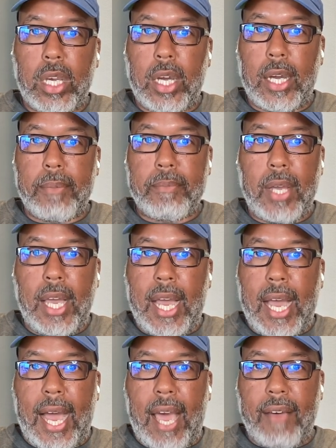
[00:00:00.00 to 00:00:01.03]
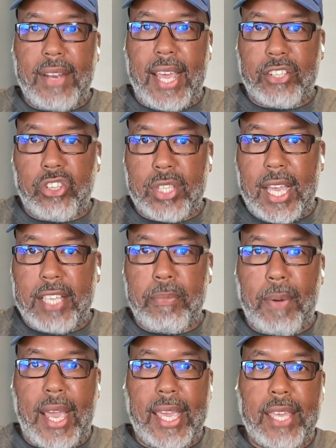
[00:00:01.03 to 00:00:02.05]
I have an exercise
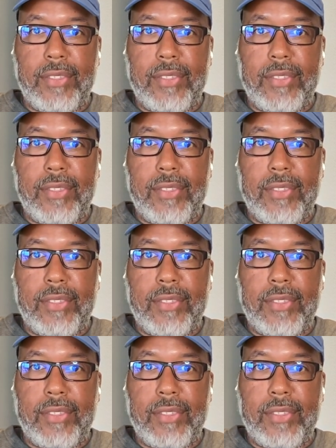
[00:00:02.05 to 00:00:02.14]
bike